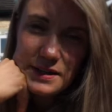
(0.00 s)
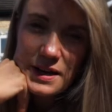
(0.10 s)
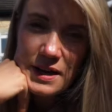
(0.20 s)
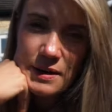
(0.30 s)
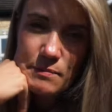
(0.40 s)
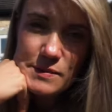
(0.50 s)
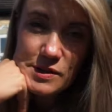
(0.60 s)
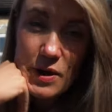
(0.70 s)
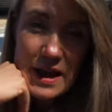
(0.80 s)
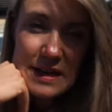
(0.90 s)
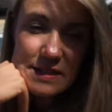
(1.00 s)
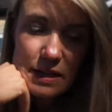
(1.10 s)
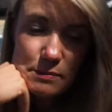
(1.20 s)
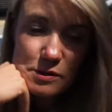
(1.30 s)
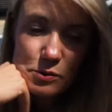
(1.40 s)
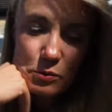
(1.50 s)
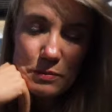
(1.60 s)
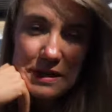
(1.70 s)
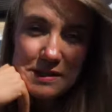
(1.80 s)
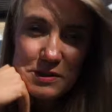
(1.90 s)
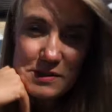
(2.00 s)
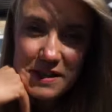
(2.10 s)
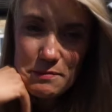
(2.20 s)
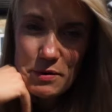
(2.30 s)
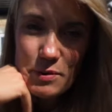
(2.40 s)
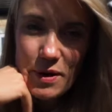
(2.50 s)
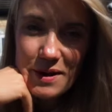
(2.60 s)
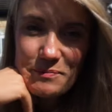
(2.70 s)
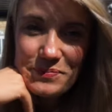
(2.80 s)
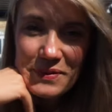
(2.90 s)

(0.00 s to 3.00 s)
Um, so any tips at all, please do send them my way.